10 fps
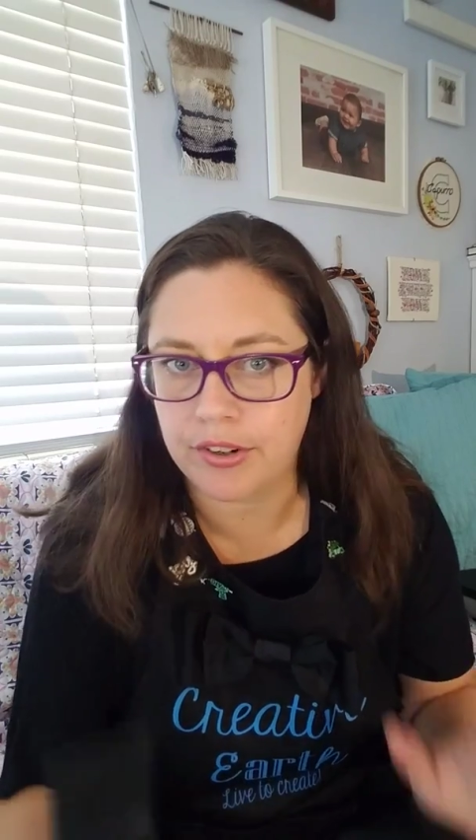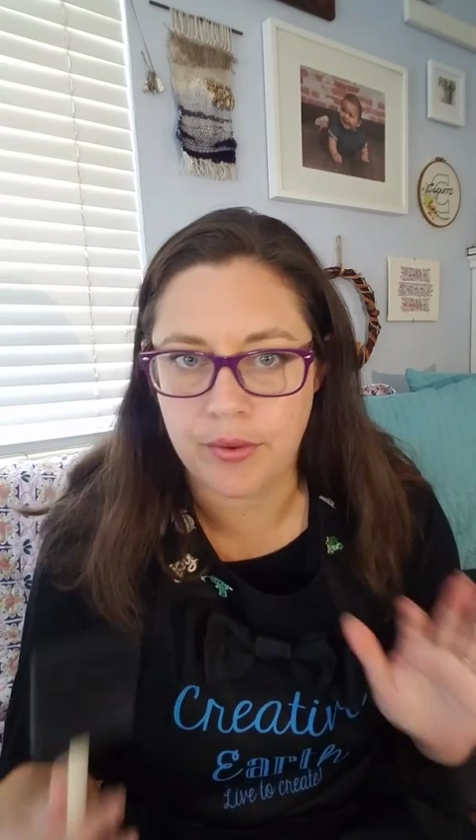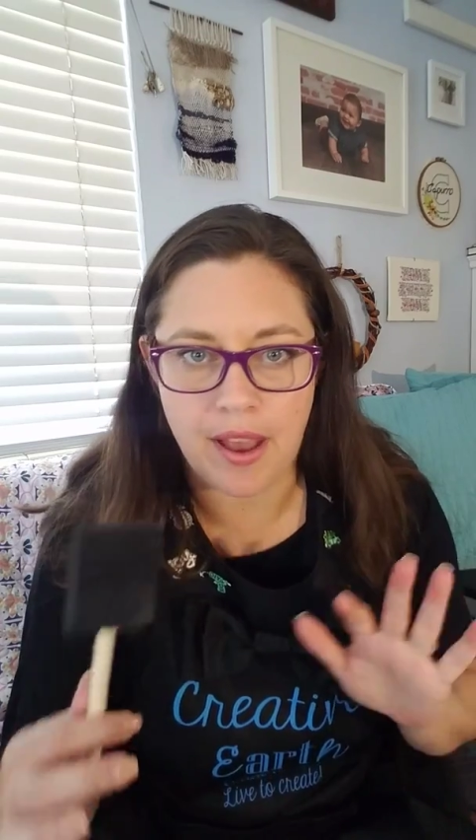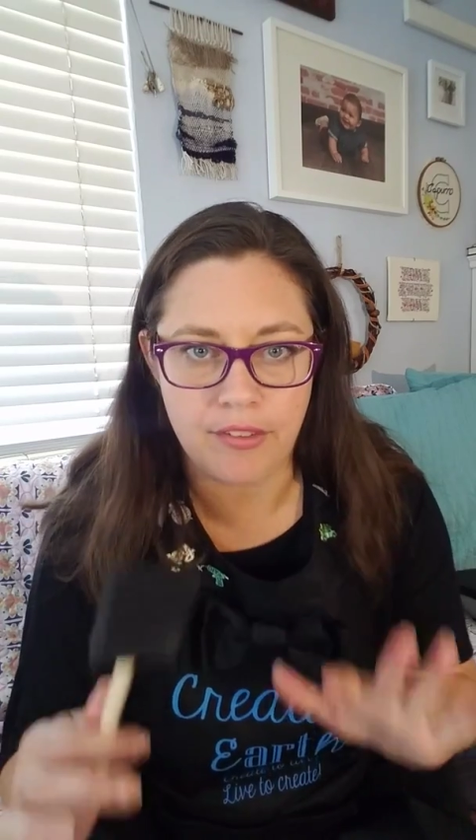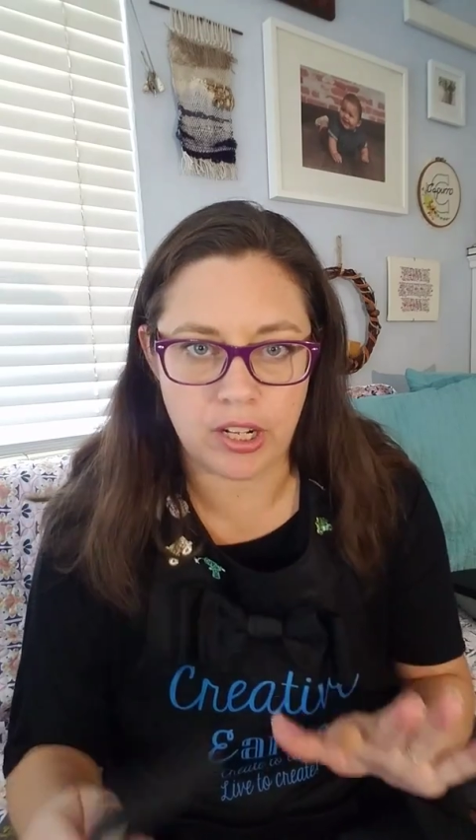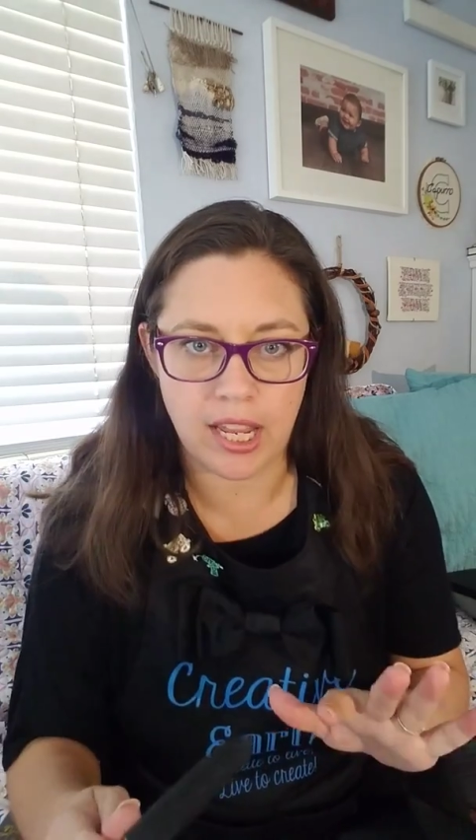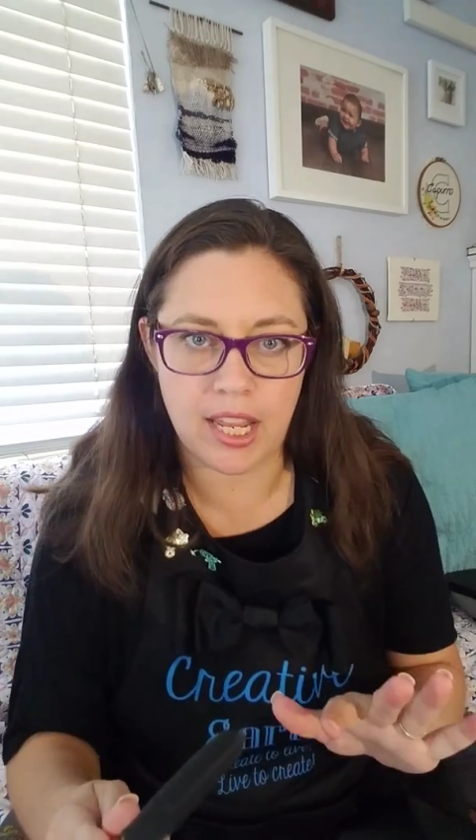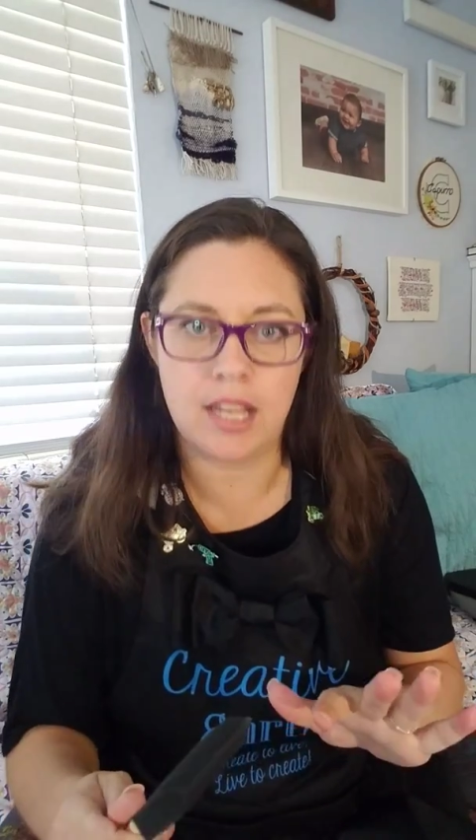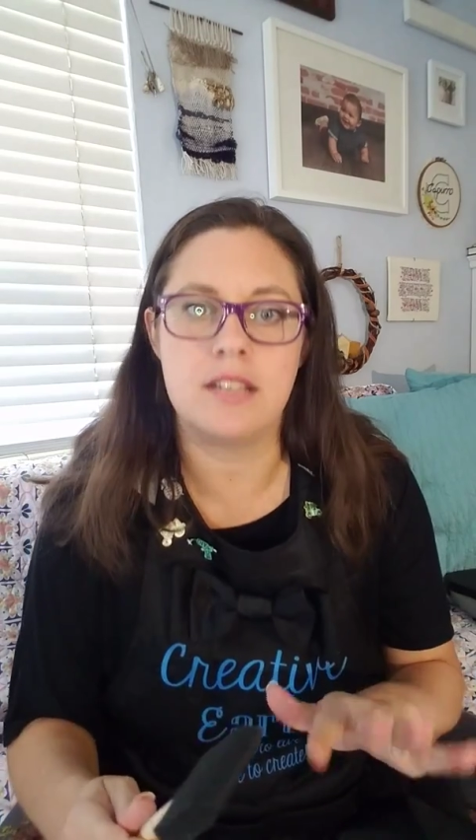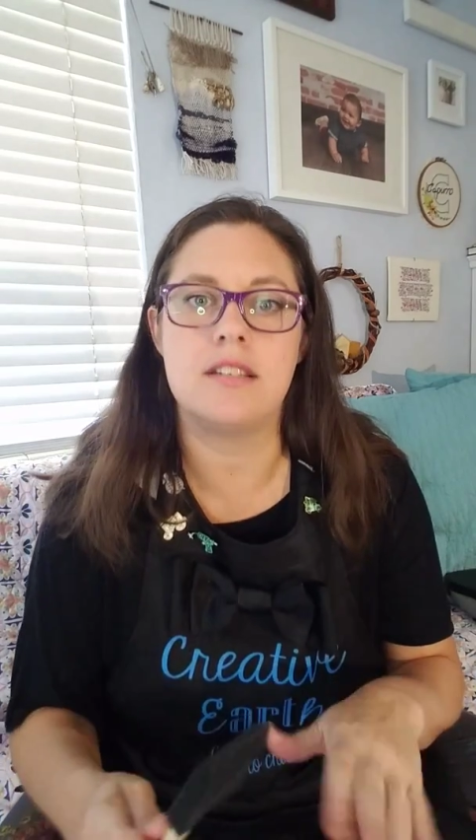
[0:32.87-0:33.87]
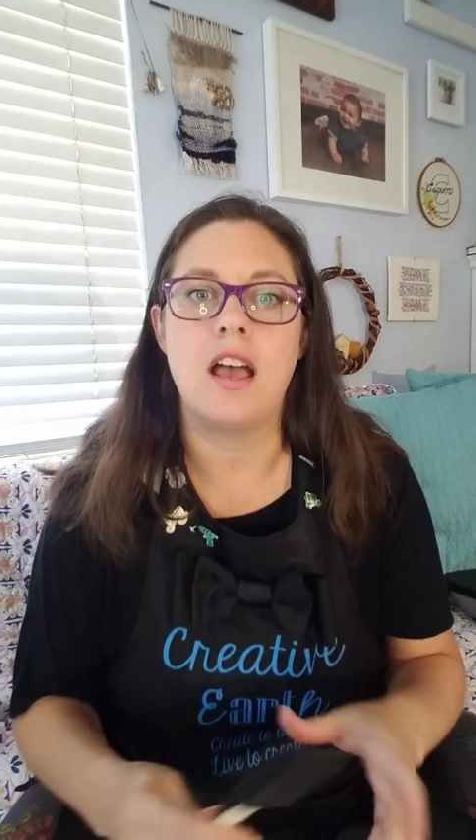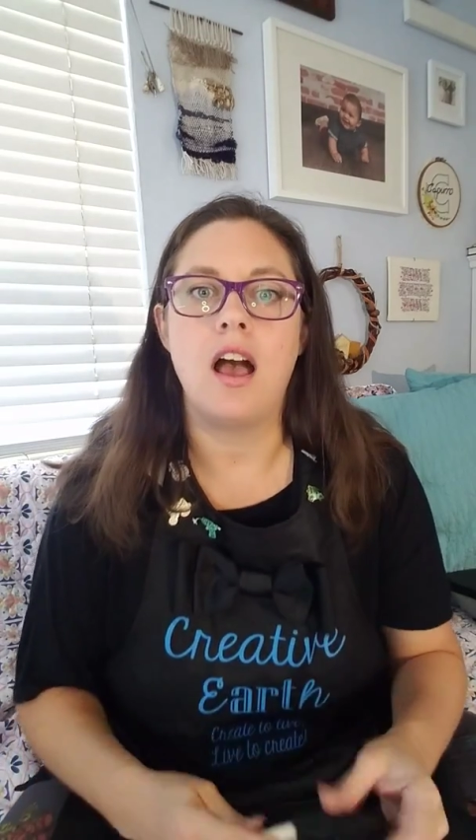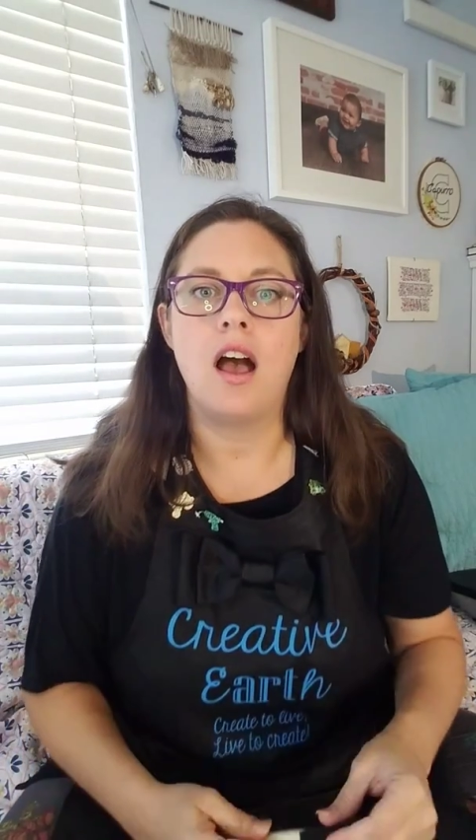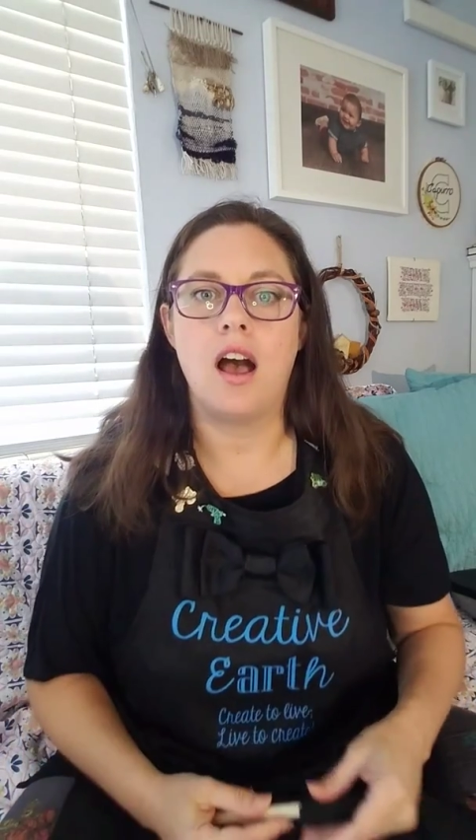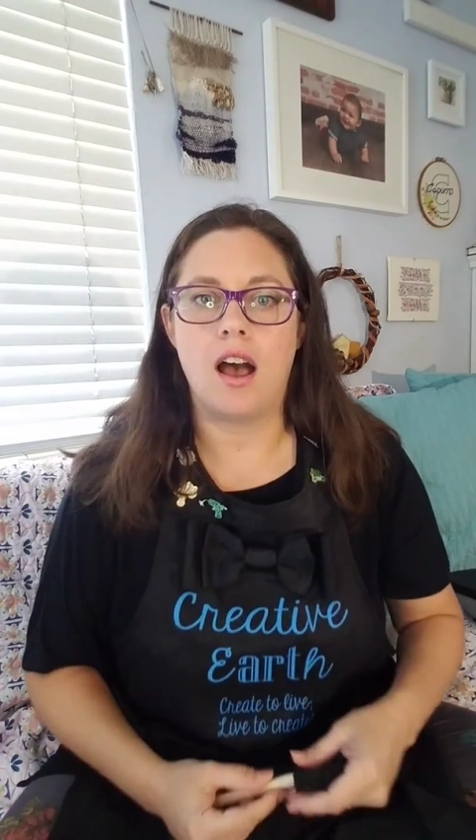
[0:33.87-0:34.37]
you have on hand
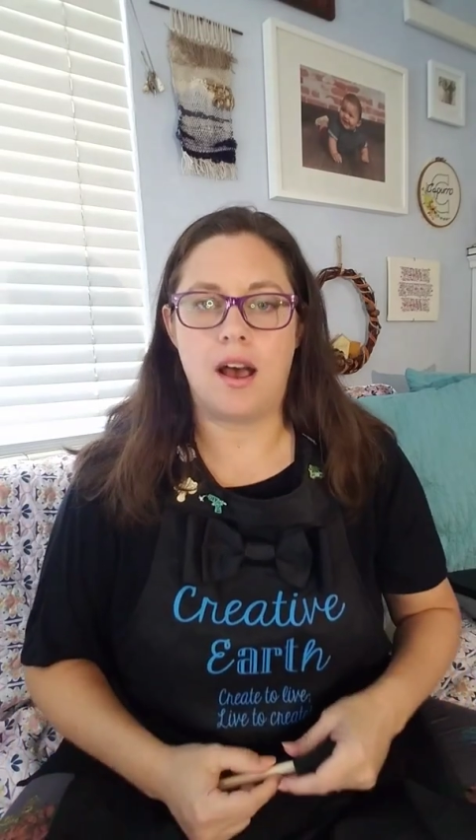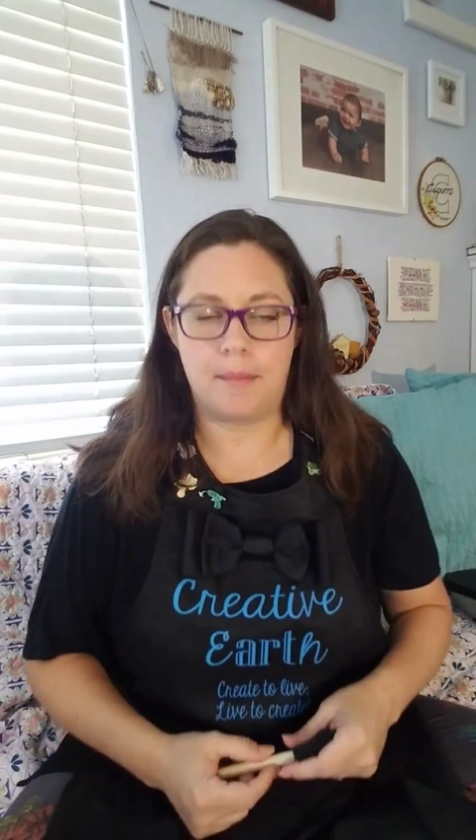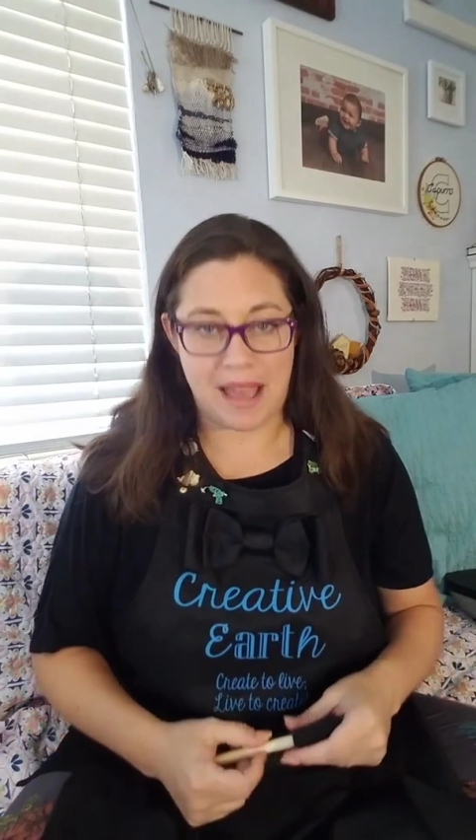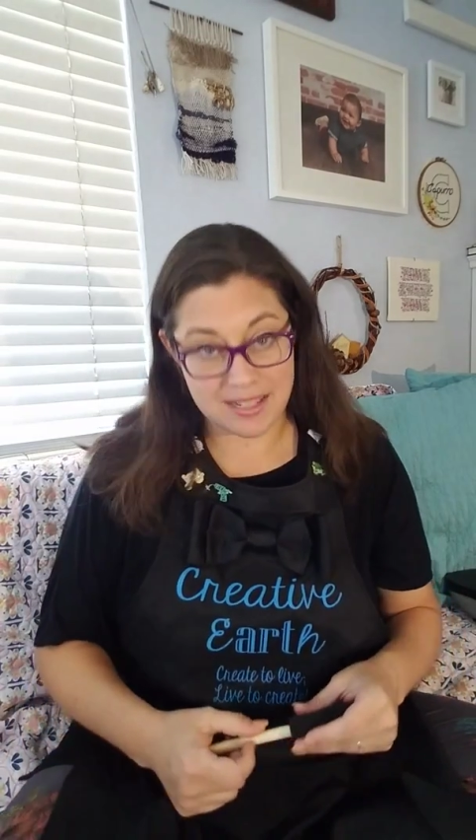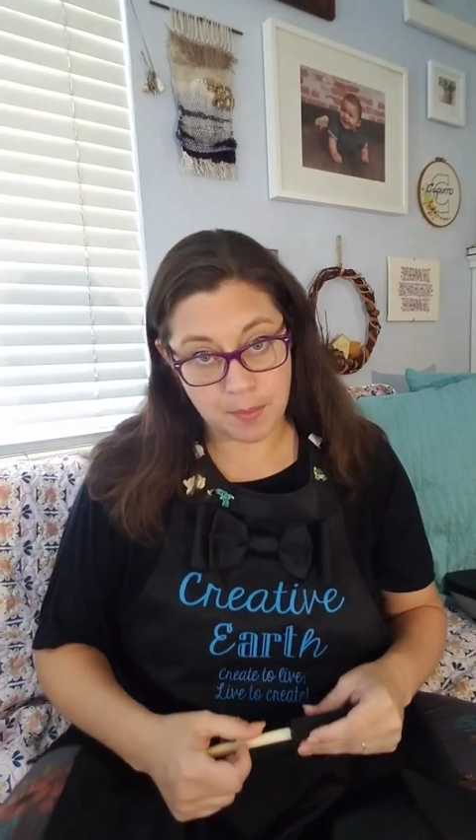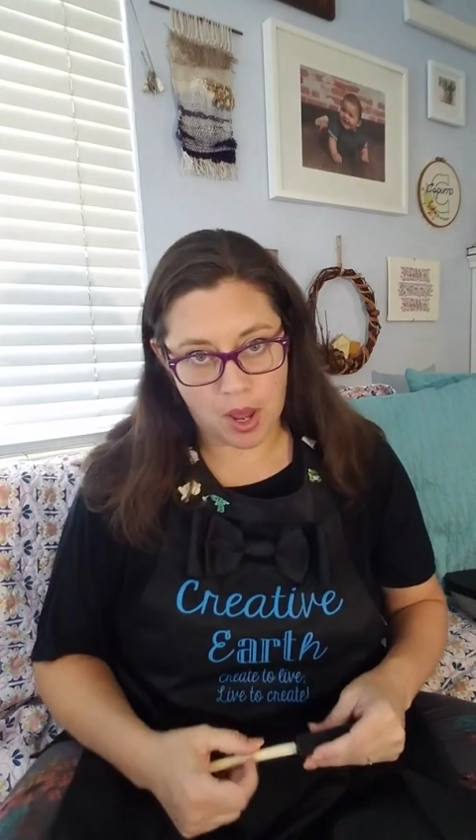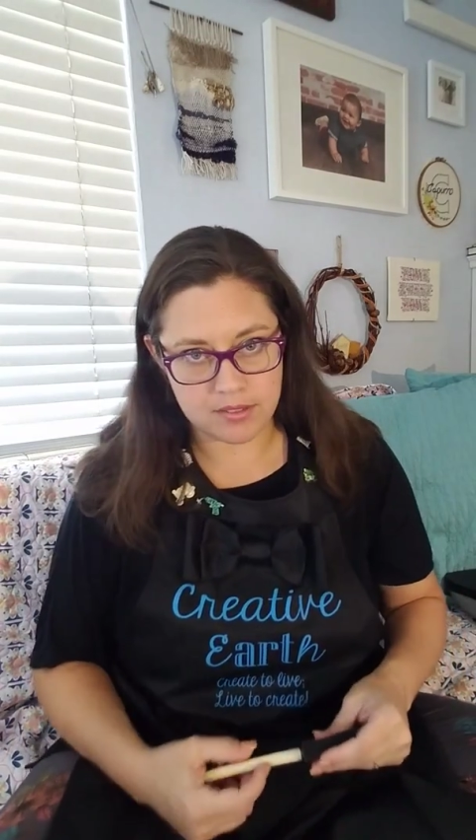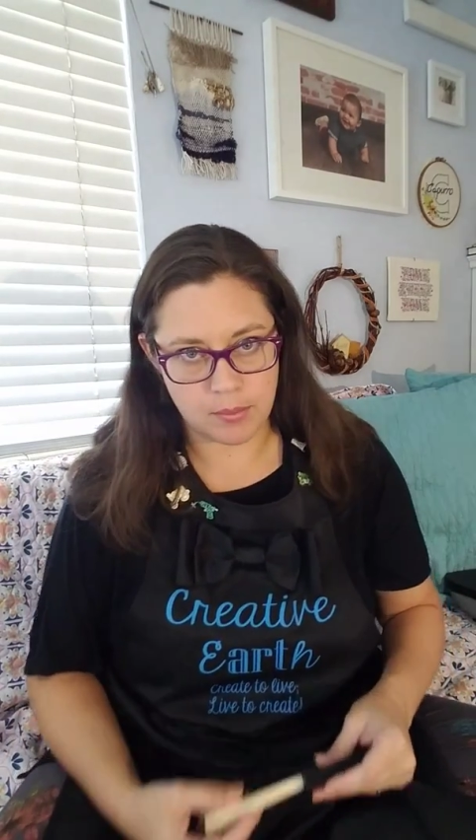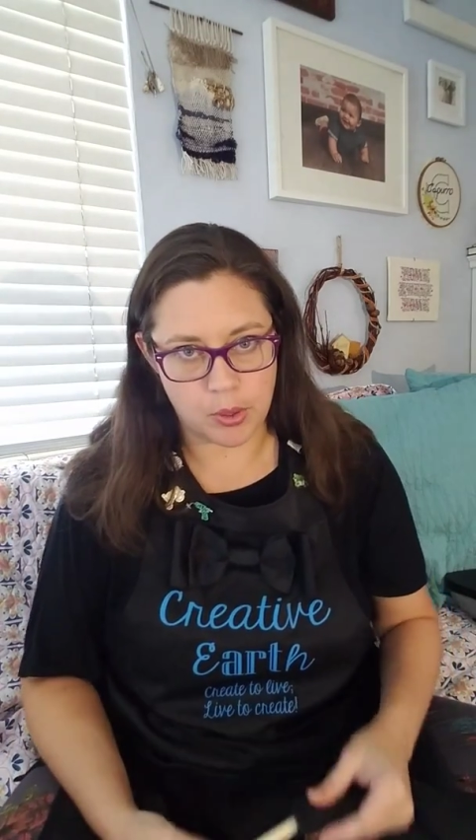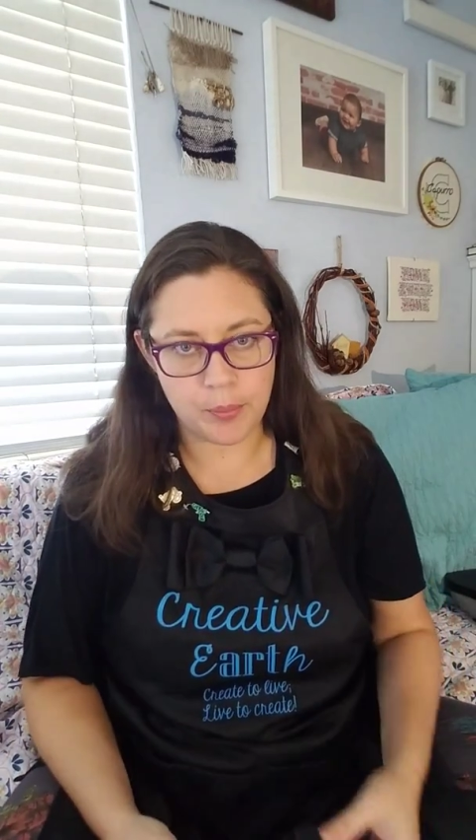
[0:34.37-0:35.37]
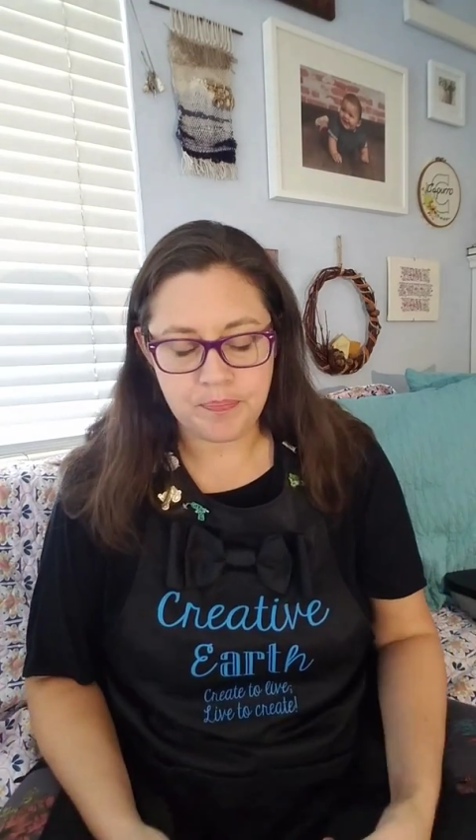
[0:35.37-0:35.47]
um, as possible.